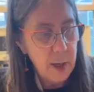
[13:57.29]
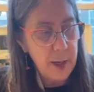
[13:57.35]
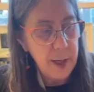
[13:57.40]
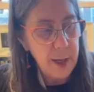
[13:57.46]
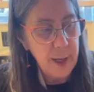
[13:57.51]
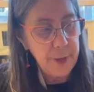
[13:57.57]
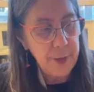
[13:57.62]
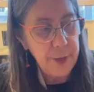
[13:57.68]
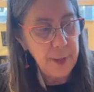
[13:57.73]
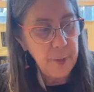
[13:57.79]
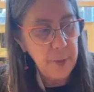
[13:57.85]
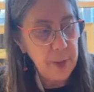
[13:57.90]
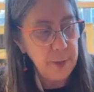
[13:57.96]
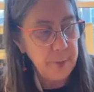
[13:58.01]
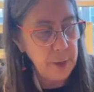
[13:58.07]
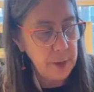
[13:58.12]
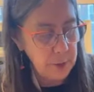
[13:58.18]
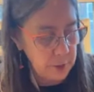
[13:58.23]
All right, I think
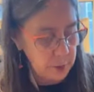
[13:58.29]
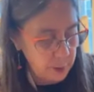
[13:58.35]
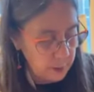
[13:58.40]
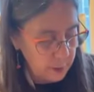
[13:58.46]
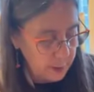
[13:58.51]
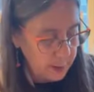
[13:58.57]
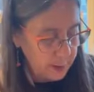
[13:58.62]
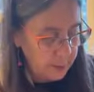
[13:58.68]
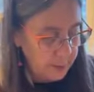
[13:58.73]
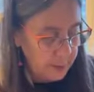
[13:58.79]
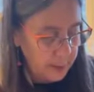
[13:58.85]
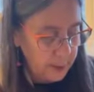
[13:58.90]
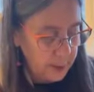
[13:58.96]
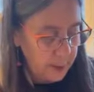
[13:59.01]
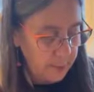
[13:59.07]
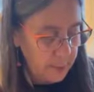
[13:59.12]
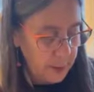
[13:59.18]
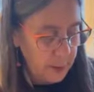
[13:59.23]
what I'm going to do is I'm going
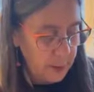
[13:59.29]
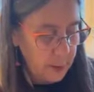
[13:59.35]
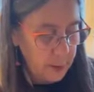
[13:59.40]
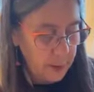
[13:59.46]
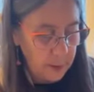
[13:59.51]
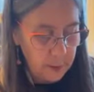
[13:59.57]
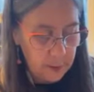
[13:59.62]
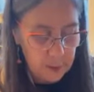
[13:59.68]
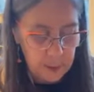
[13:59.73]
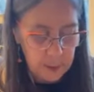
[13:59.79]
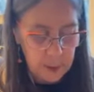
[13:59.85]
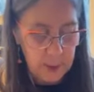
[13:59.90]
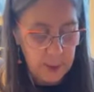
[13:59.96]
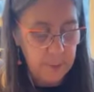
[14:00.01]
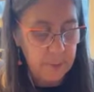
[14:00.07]
to come in here